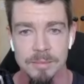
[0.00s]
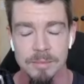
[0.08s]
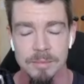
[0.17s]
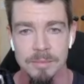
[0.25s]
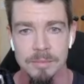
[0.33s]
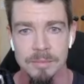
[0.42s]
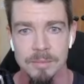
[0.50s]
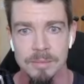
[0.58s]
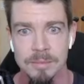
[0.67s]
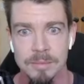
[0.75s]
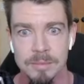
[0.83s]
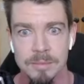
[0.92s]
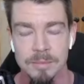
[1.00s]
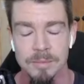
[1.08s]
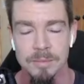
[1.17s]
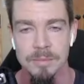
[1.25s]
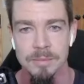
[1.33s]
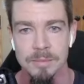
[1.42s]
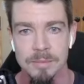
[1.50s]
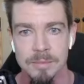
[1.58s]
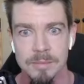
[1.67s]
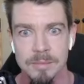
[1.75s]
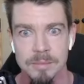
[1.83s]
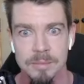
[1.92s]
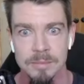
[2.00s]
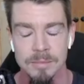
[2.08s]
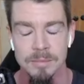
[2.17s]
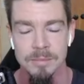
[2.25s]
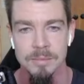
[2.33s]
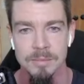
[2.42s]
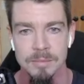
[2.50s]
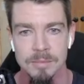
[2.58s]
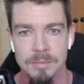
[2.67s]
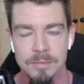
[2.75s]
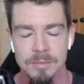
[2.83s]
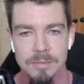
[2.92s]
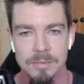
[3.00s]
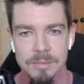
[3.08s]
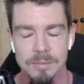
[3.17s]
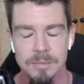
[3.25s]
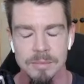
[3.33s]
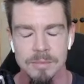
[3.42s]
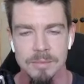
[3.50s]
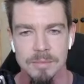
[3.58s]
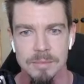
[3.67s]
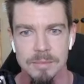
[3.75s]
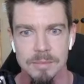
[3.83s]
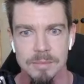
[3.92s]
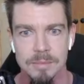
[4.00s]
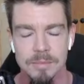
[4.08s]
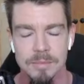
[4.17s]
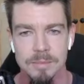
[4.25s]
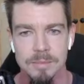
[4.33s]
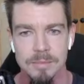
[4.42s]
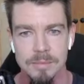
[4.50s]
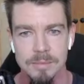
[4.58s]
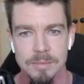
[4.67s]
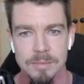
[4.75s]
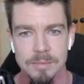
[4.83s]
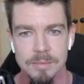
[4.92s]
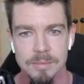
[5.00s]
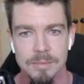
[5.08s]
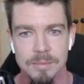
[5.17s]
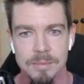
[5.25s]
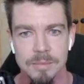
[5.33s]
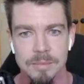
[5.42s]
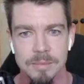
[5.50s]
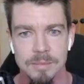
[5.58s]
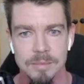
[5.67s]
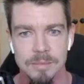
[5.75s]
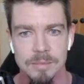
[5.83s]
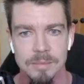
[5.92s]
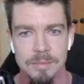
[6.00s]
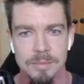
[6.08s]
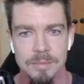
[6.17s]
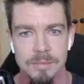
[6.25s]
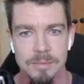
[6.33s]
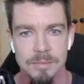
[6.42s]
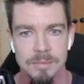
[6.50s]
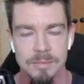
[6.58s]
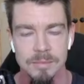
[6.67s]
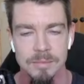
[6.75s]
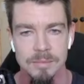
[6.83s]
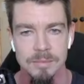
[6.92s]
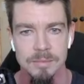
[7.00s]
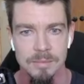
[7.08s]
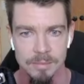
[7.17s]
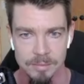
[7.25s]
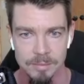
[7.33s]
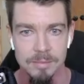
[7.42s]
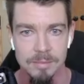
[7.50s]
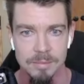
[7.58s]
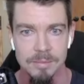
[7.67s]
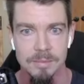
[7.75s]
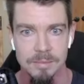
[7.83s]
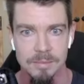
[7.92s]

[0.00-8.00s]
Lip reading: [no speech]